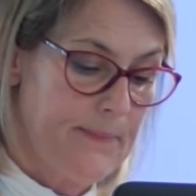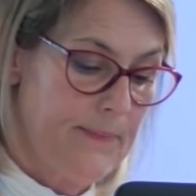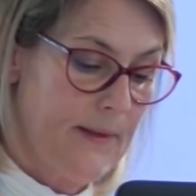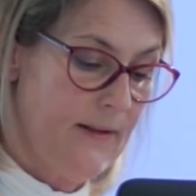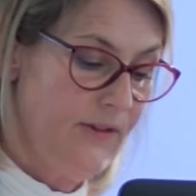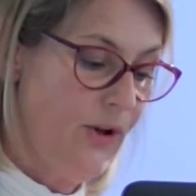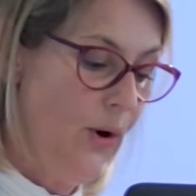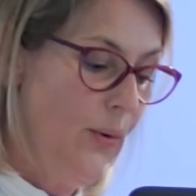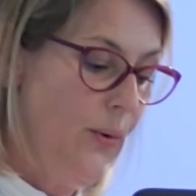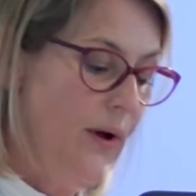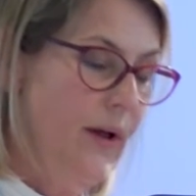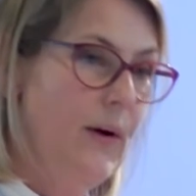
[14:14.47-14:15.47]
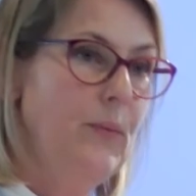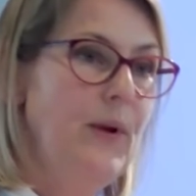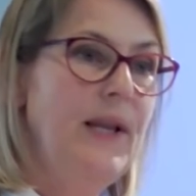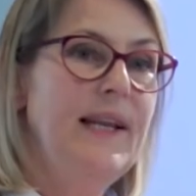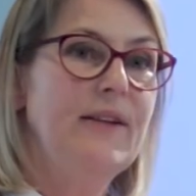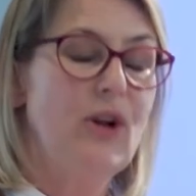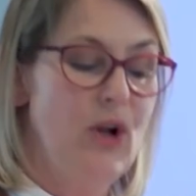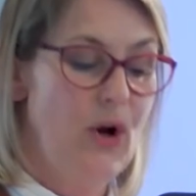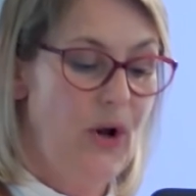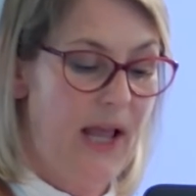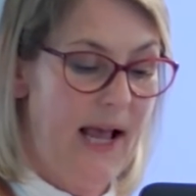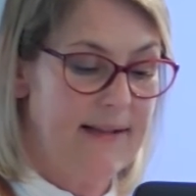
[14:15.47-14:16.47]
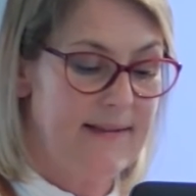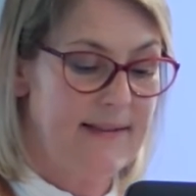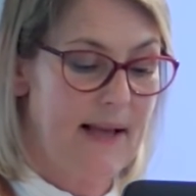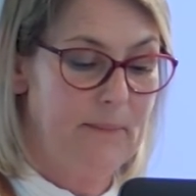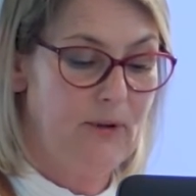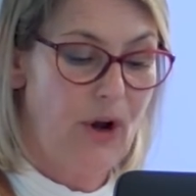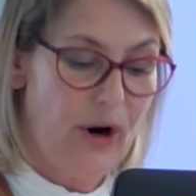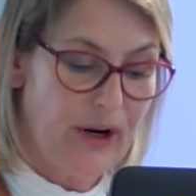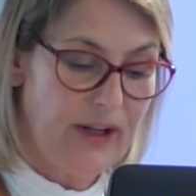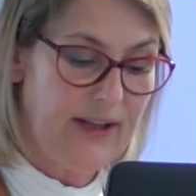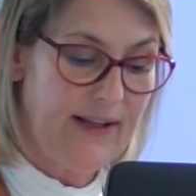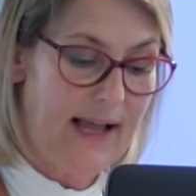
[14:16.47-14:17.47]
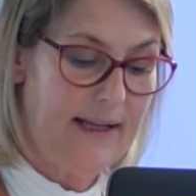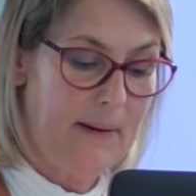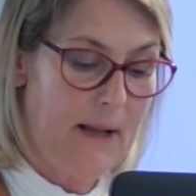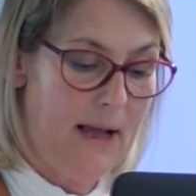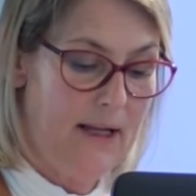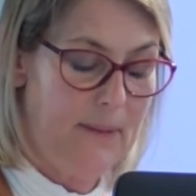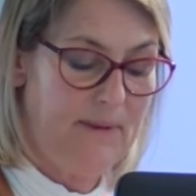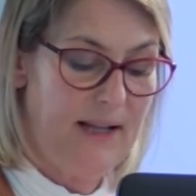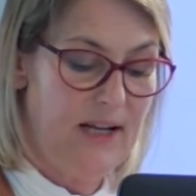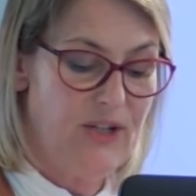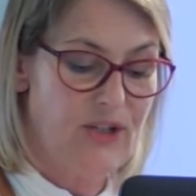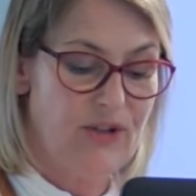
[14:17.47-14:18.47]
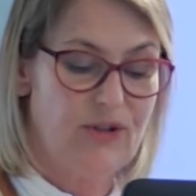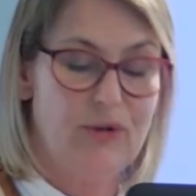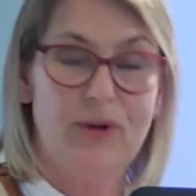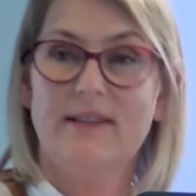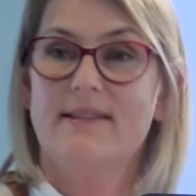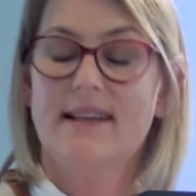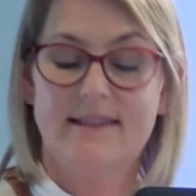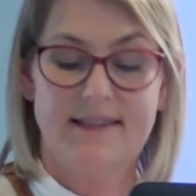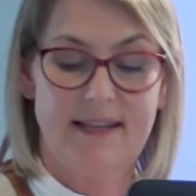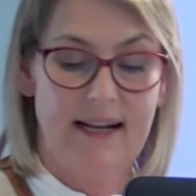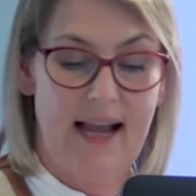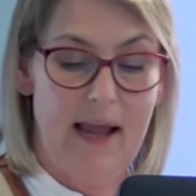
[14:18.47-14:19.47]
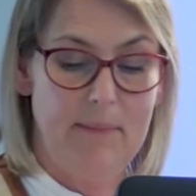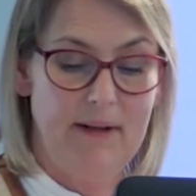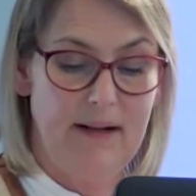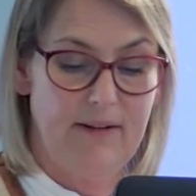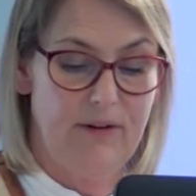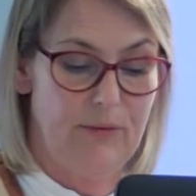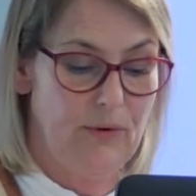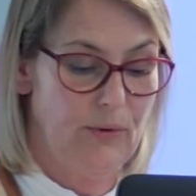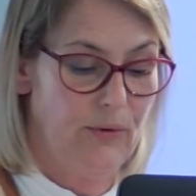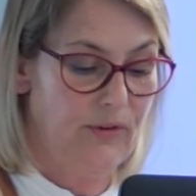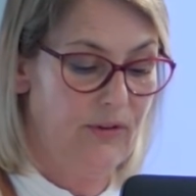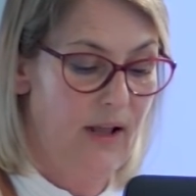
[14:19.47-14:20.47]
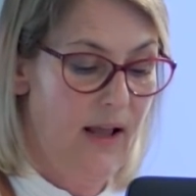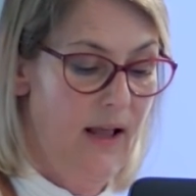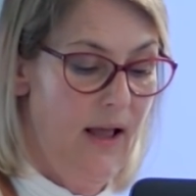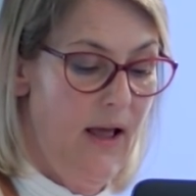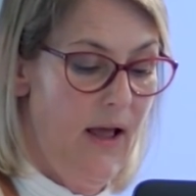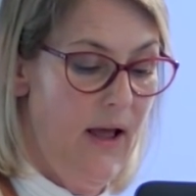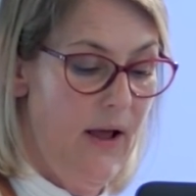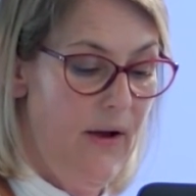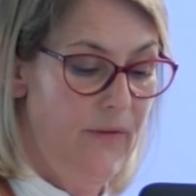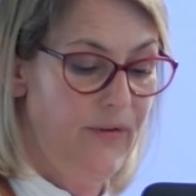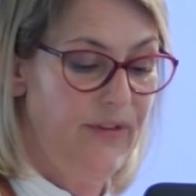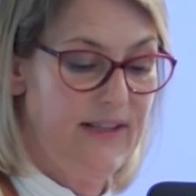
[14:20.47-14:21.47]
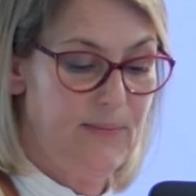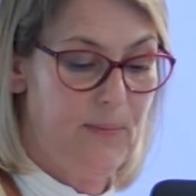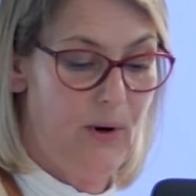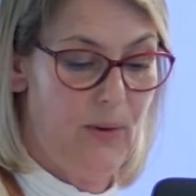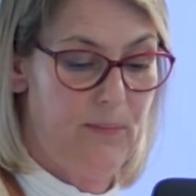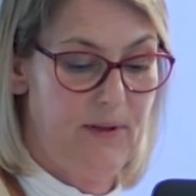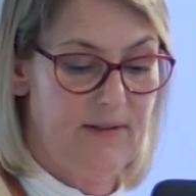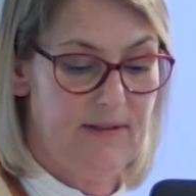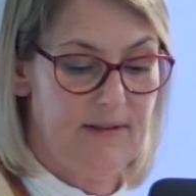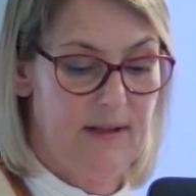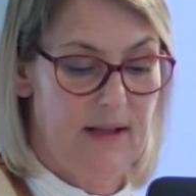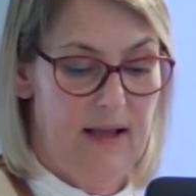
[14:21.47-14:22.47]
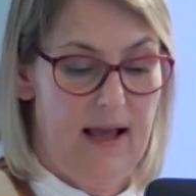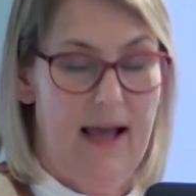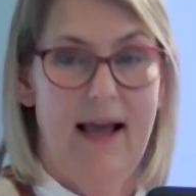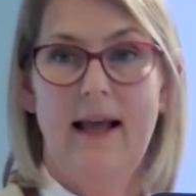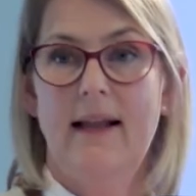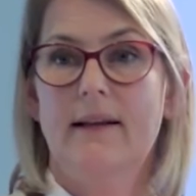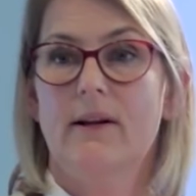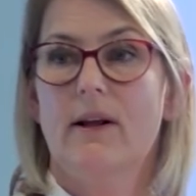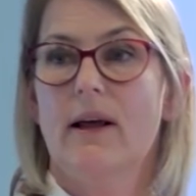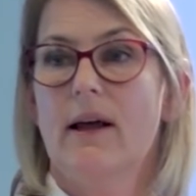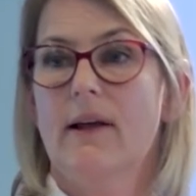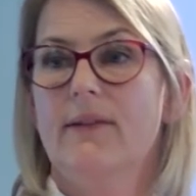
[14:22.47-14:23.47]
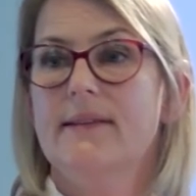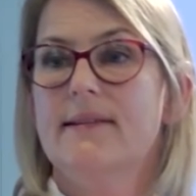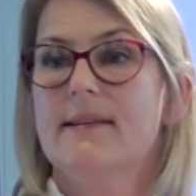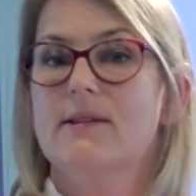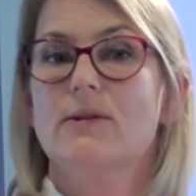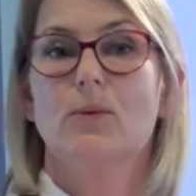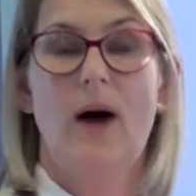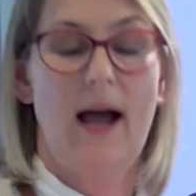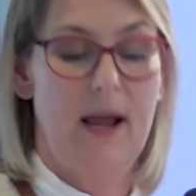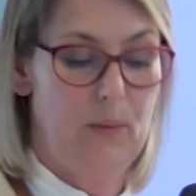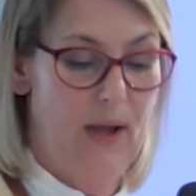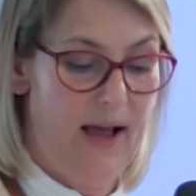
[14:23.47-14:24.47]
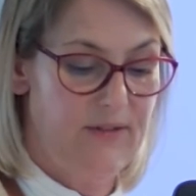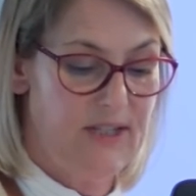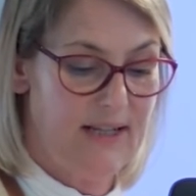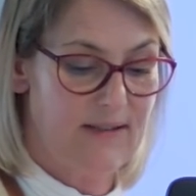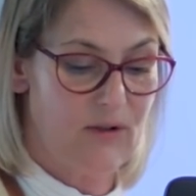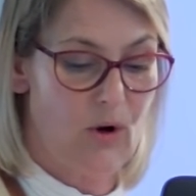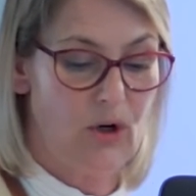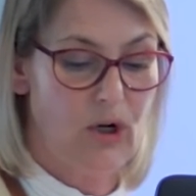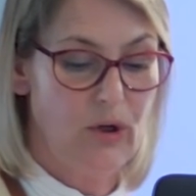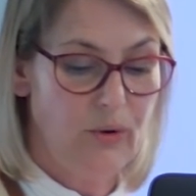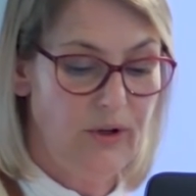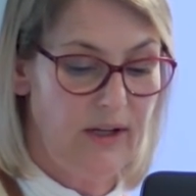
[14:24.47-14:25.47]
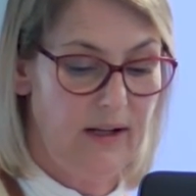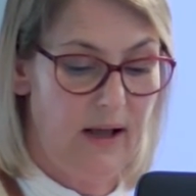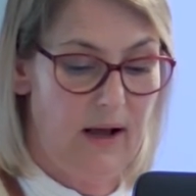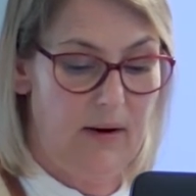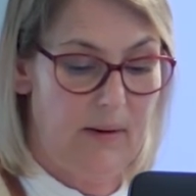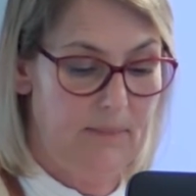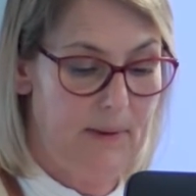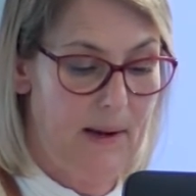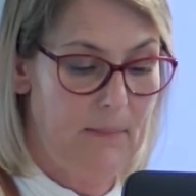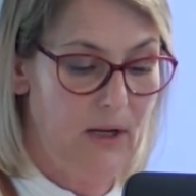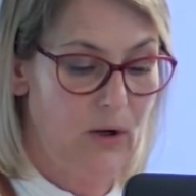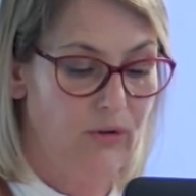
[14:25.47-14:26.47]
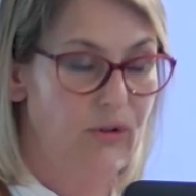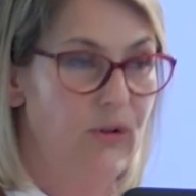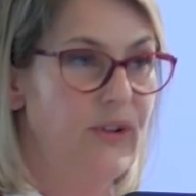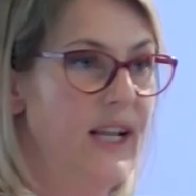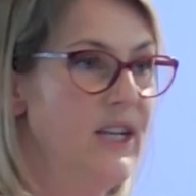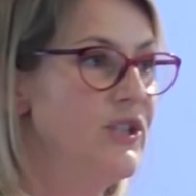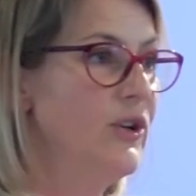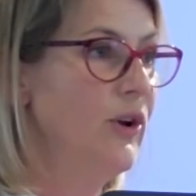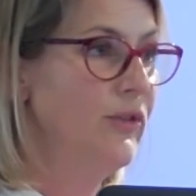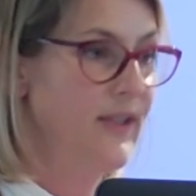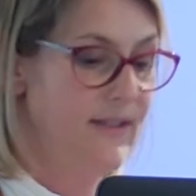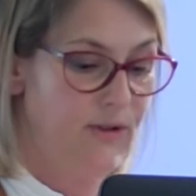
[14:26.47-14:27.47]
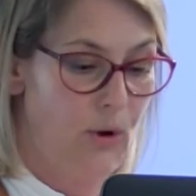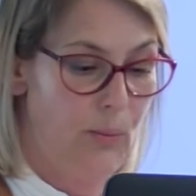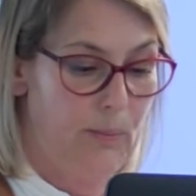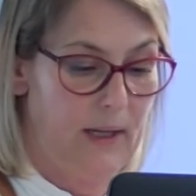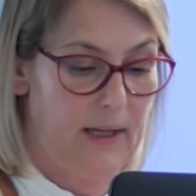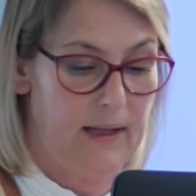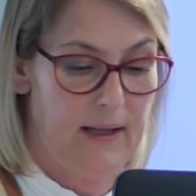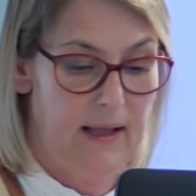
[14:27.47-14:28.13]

So we need to look at some targeted adaptations to existing liability rules for this purpose. And this is why we have just concluded a public consultation on this topic.